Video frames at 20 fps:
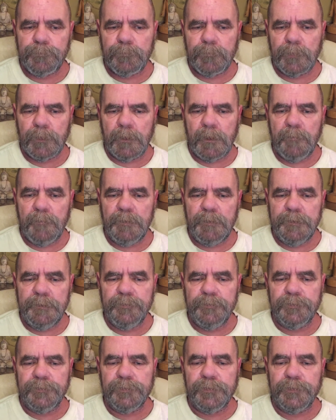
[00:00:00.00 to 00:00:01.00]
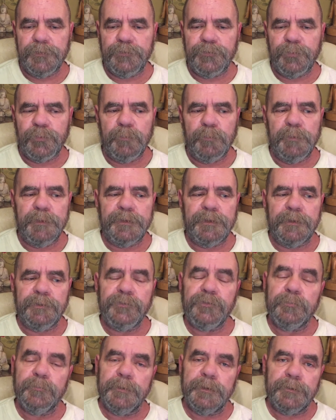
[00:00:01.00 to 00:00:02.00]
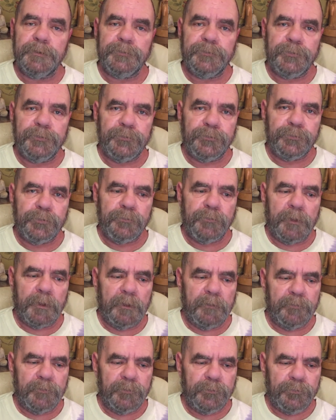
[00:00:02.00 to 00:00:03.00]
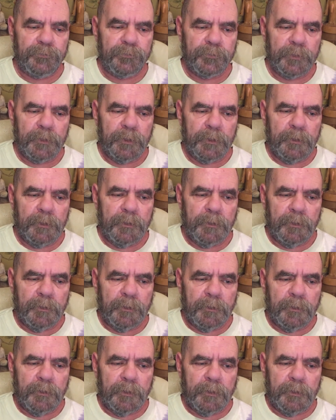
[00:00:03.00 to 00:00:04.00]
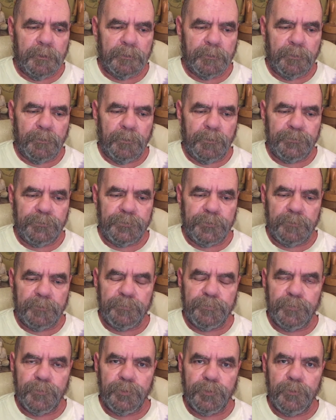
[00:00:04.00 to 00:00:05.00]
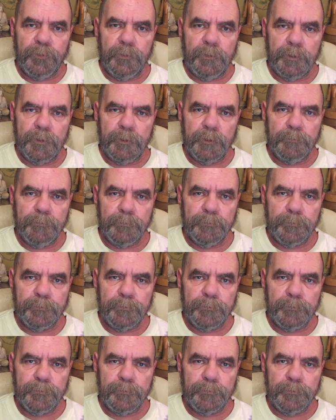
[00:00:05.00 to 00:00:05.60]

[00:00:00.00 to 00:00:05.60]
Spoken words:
I believe that this would be detrimental to survivors and cause yet further harm.